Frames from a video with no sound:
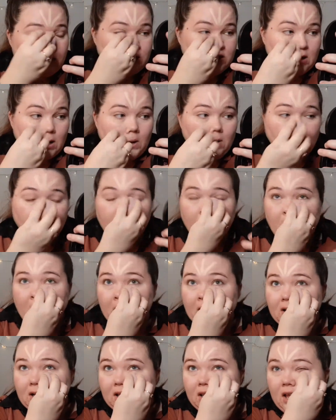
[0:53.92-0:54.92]
So I'm
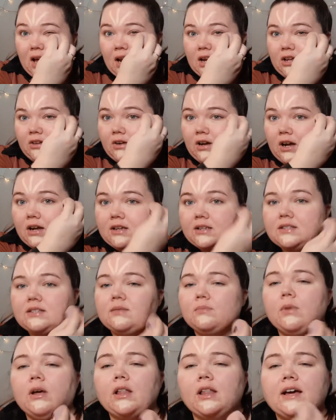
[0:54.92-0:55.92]
not gonna lie to you guys,
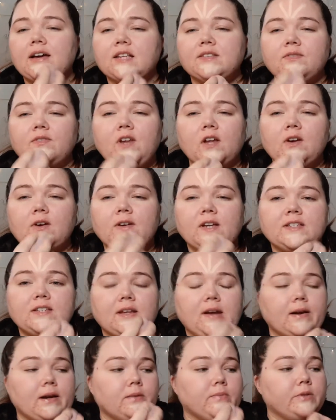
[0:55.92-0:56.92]
in my last video I
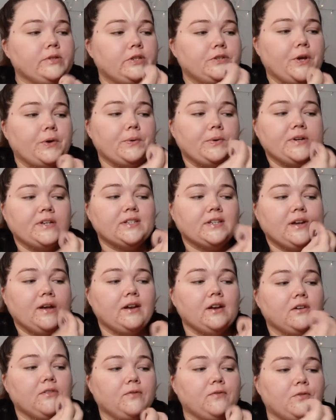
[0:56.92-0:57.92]
said I am so
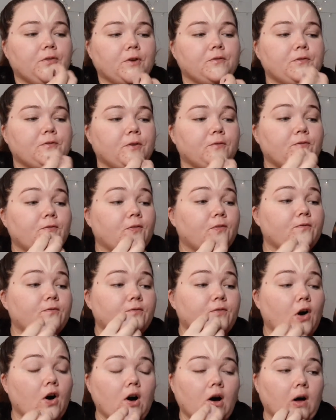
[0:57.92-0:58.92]
excited for
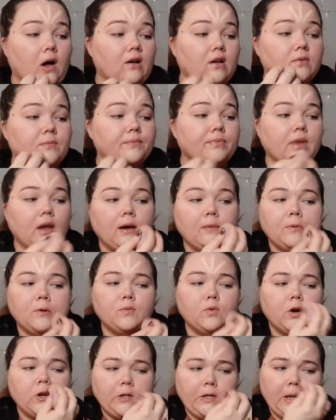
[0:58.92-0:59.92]
fall. I've been
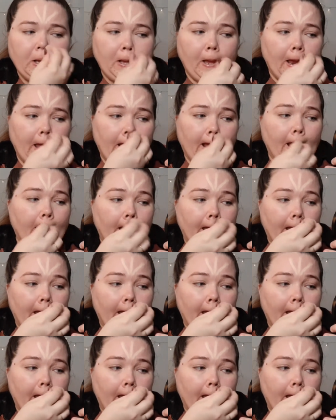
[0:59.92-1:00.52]
watching like